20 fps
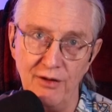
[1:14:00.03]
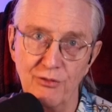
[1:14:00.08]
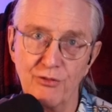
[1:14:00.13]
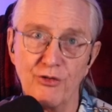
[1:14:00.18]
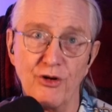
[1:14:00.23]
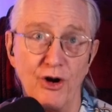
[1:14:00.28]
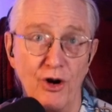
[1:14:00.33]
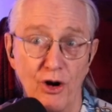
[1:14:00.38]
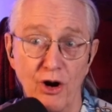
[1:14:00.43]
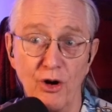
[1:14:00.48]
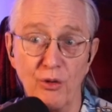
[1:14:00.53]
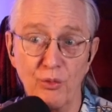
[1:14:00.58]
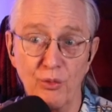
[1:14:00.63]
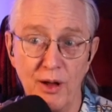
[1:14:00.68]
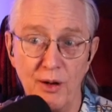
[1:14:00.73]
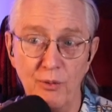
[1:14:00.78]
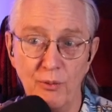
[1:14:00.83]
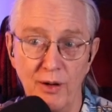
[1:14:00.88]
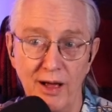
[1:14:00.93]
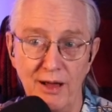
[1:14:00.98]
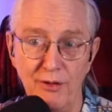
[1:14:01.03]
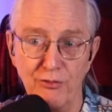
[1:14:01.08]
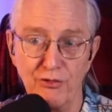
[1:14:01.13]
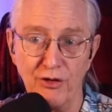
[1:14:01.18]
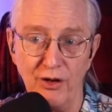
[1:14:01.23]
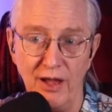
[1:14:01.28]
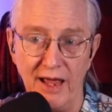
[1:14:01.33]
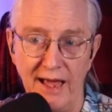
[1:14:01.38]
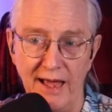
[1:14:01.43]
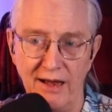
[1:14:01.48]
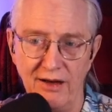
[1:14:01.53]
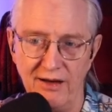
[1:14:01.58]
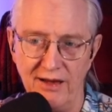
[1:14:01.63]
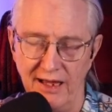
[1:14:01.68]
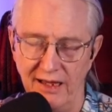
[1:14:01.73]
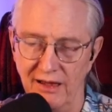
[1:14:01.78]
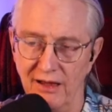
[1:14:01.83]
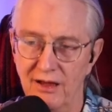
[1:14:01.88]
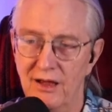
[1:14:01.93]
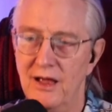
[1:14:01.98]
for our runway for
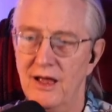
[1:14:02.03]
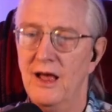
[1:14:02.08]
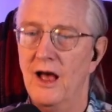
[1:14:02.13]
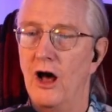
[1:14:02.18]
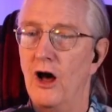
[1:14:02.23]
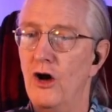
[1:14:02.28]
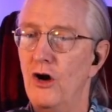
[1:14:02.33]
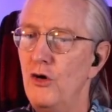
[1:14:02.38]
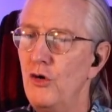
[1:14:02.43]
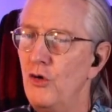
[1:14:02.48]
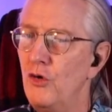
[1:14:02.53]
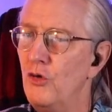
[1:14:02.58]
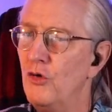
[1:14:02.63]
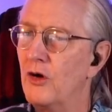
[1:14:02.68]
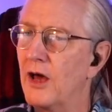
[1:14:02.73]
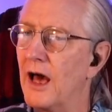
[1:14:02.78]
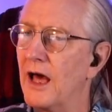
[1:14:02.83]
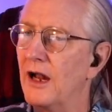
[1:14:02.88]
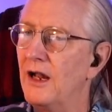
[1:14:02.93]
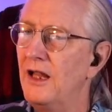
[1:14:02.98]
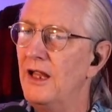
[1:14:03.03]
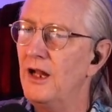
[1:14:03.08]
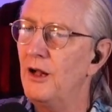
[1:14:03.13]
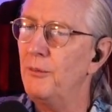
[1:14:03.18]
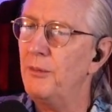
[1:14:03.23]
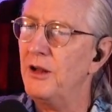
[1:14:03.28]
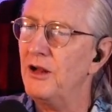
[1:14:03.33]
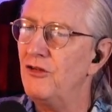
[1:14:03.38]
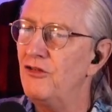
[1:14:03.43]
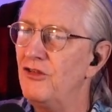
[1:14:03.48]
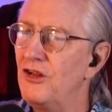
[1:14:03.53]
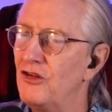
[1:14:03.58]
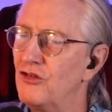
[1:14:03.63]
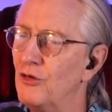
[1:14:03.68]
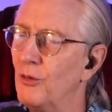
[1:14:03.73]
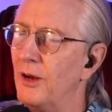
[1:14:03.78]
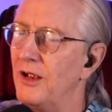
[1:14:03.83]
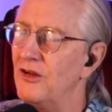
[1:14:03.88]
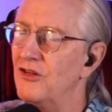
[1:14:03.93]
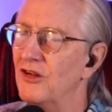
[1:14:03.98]
landing. Ooh, got a little bit of
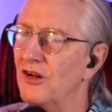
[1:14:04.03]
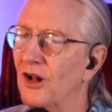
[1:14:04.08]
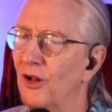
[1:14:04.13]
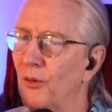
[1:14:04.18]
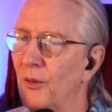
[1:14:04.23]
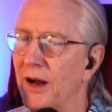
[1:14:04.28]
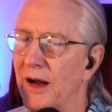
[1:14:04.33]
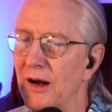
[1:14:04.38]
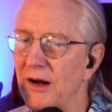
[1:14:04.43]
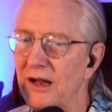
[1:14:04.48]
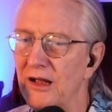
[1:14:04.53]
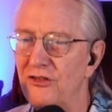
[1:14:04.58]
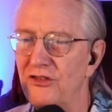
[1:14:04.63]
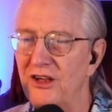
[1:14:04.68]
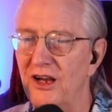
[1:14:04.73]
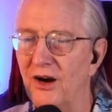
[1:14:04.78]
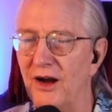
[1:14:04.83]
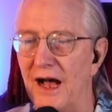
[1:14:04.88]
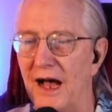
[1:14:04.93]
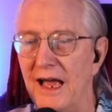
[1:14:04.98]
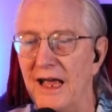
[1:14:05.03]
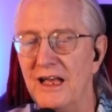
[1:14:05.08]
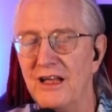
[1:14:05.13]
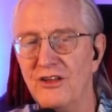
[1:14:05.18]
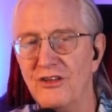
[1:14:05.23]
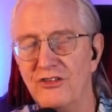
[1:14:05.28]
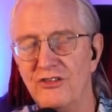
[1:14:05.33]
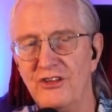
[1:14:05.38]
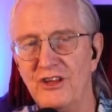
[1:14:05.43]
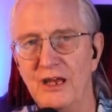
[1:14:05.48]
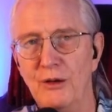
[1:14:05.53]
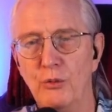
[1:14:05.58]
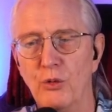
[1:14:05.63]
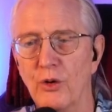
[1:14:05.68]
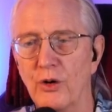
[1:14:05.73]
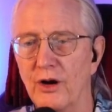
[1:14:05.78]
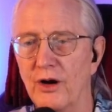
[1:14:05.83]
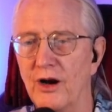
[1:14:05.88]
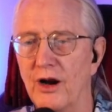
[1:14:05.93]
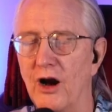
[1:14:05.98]
situational awareness here. I could see
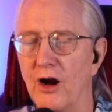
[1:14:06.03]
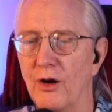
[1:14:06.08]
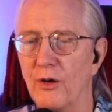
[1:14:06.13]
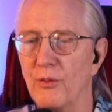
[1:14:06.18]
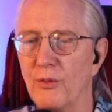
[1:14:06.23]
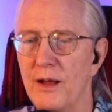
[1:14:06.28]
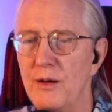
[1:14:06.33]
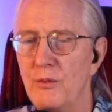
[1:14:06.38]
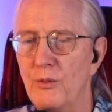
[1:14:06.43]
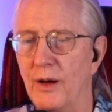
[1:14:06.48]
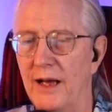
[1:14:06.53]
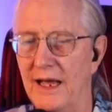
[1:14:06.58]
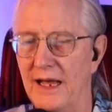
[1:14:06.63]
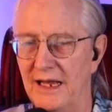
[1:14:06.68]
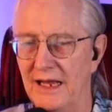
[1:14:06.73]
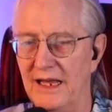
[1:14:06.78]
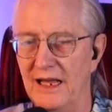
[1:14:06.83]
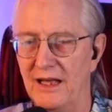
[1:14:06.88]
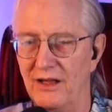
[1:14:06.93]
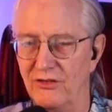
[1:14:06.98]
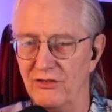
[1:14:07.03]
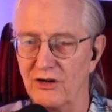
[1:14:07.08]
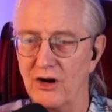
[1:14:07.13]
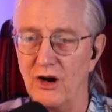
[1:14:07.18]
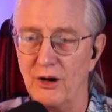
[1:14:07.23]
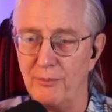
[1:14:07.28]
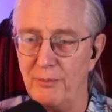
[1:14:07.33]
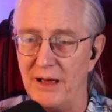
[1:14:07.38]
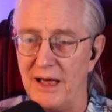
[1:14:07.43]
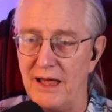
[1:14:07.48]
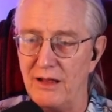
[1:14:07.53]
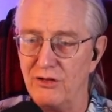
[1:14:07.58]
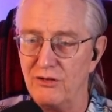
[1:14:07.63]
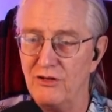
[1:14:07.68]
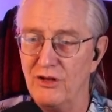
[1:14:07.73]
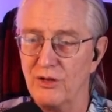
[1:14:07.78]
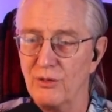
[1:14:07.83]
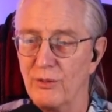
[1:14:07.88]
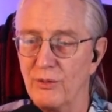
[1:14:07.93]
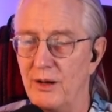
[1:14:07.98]
where our runway is, our path
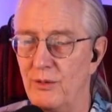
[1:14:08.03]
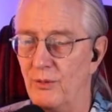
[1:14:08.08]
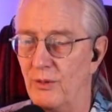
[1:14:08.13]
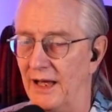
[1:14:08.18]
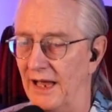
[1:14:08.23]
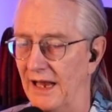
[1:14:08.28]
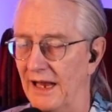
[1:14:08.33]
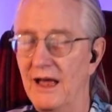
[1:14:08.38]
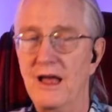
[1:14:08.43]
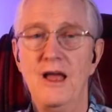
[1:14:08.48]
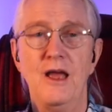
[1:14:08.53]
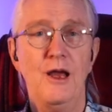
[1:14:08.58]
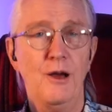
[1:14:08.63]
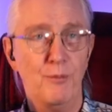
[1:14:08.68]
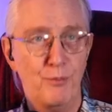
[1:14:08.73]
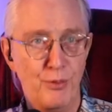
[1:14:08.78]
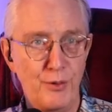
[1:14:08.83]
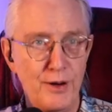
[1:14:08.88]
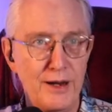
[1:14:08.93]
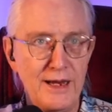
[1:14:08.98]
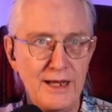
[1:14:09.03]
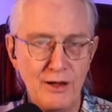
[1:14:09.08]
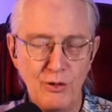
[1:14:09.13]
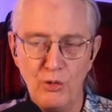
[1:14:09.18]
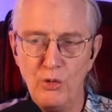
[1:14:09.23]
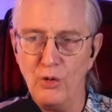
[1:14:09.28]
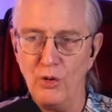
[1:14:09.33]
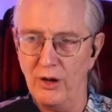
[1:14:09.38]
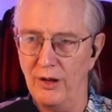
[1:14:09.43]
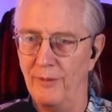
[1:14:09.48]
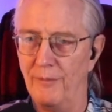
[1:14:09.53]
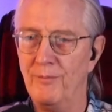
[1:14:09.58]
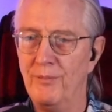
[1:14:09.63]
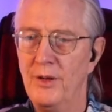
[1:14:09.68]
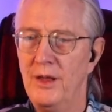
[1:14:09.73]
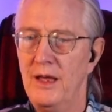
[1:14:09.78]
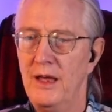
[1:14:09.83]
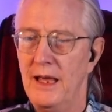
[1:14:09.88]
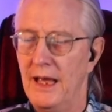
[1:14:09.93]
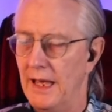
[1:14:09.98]
to the runway. Pretty cool.
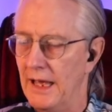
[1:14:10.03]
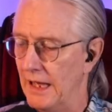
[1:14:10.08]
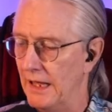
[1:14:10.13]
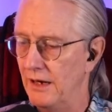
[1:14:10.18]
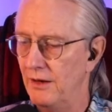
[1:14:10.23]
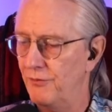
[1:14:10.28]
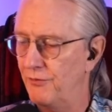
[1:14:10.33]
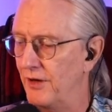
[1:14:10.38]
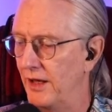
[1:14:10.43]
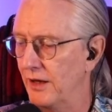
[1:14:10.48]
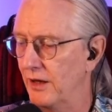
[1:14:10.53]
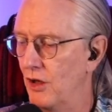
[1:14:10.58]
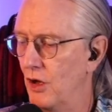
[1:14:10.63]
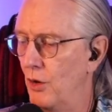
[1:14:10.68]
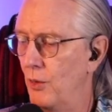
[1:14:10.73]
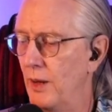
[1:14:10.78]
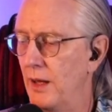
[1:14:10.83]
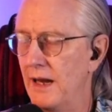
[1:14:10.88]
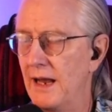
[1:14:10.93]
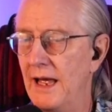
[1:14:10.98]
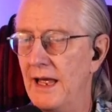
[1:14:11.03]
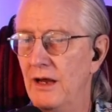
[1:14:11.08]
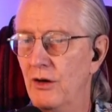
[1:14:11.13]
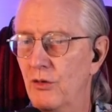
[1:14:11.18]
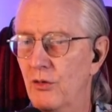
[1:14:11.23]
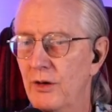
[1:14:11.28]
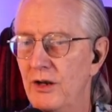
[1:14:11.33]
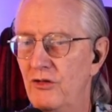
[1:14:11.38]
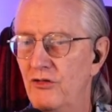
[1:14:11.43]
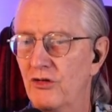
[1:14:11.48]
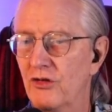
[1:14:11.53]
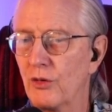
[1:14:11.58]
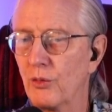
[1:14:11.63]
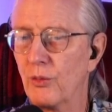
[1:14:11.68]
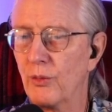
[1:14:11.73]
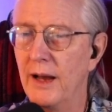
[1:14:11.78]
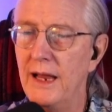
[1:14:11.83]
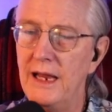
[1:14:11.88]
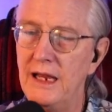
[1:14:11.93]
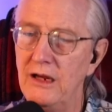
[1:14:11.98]
And if I go and I increase the
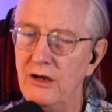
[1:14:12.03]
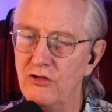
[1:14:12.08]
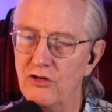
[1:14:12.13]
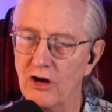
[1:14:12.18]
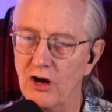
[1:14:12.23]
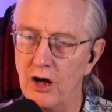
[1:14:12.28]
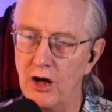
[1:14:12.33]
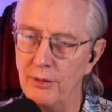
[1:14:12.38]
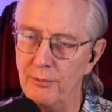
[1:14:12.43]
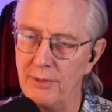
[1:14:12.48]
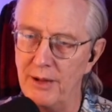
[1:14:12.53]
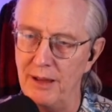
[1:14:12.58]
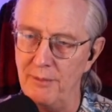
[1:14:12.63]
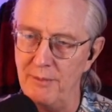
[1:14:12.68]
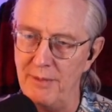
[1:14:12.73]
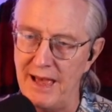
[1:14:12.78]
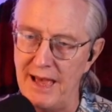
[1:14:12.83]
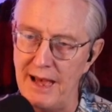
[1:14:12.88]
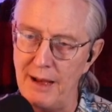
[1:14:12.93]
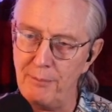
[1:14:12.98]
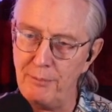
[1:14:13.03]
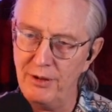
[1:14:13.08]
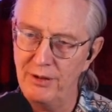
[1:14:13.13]
range on my map,